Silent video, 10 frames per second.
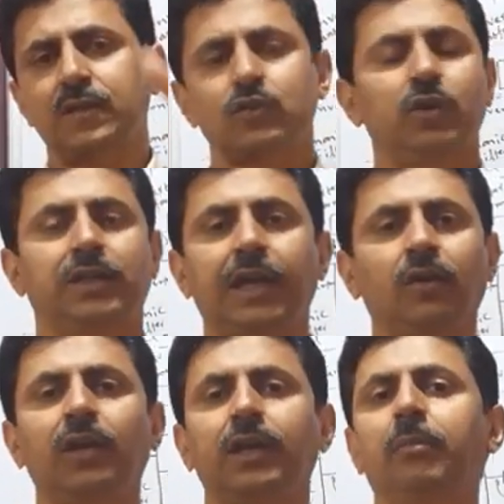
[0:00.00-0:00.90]
so it
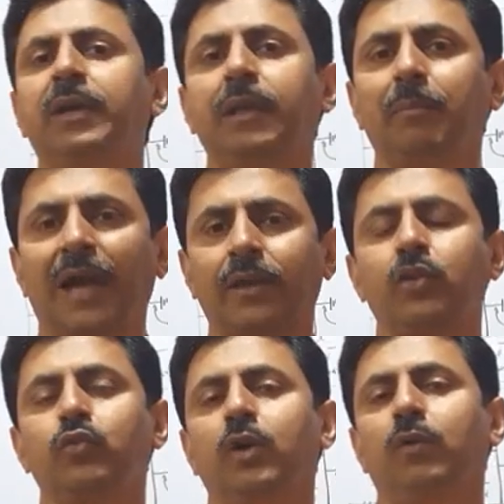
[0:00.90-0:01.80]
cannot limit the
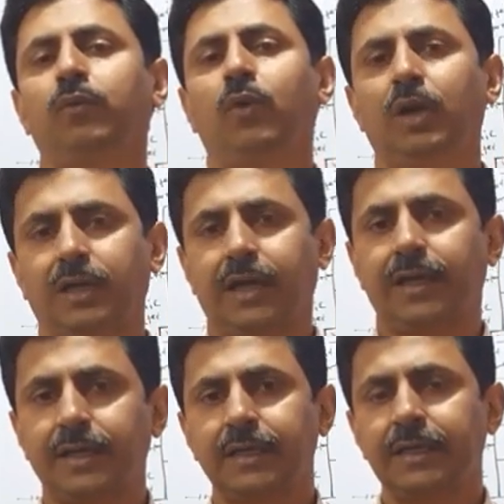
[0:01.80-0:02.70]
magnitude of fault
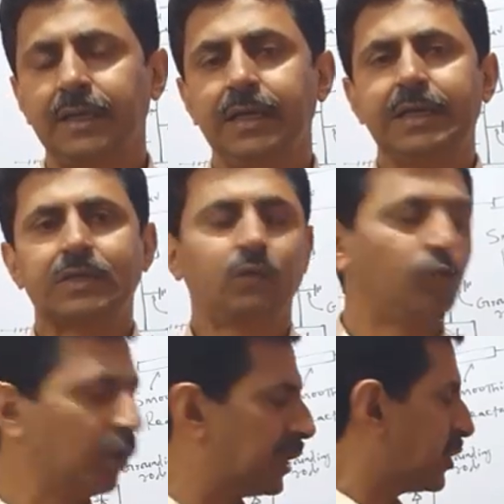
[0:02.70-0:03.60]
current. So
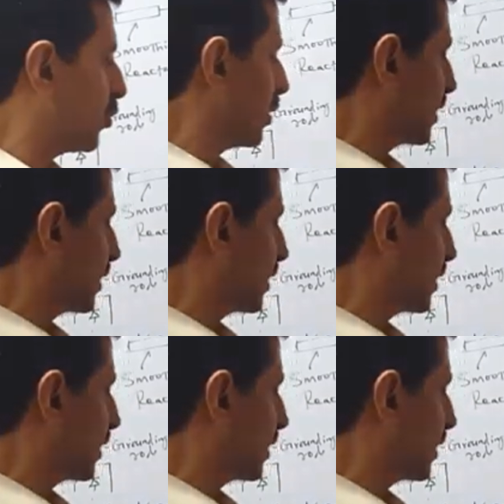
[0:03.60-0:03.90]
voltage source